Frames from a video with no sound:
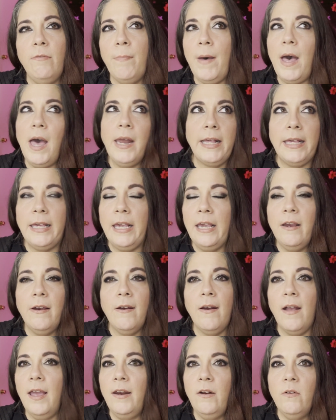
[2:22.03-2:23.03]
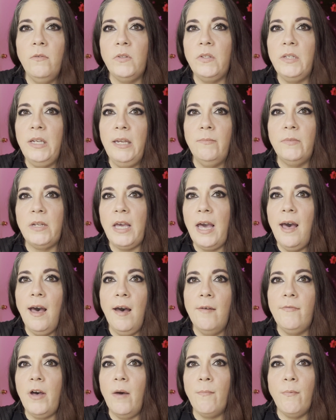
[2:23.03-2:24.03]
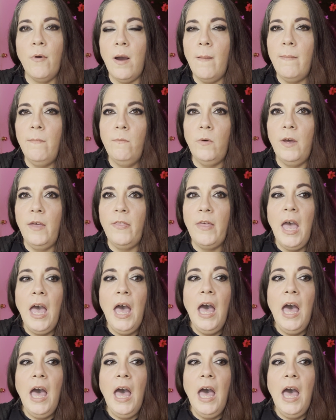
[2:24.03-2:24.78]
Body care I don't seem to have a problem with.